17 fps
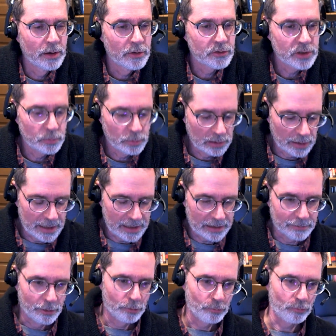She would
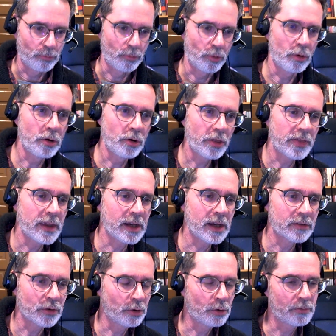like roll
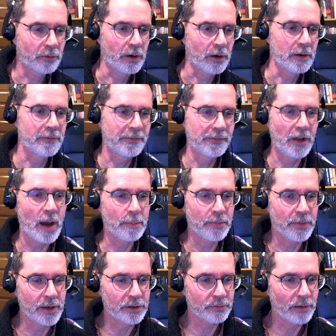things over and
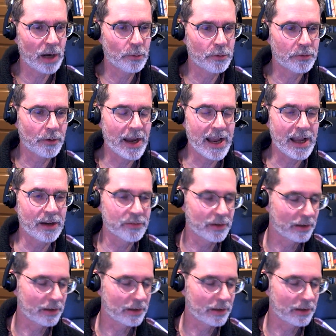flop things around with her hands,